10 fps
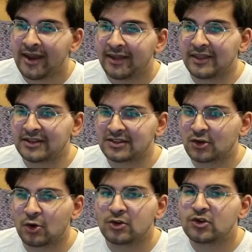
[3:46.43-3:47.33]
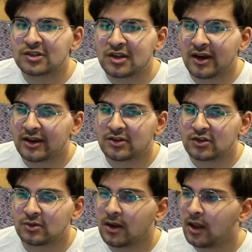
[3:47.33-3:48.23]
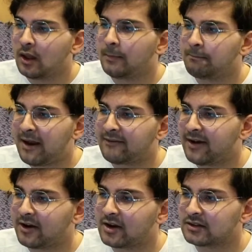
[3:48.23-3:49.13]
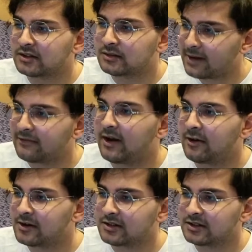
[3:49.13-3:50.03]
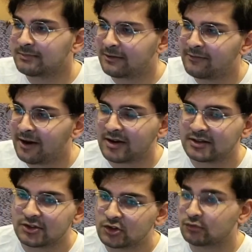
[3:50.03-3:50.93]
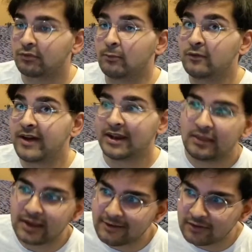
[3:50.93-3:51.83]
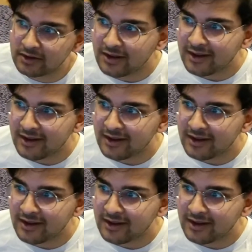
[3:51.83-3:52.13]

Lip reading: this could just turn into Magvarious into Magvarious into Magvarious to just remove anything ever.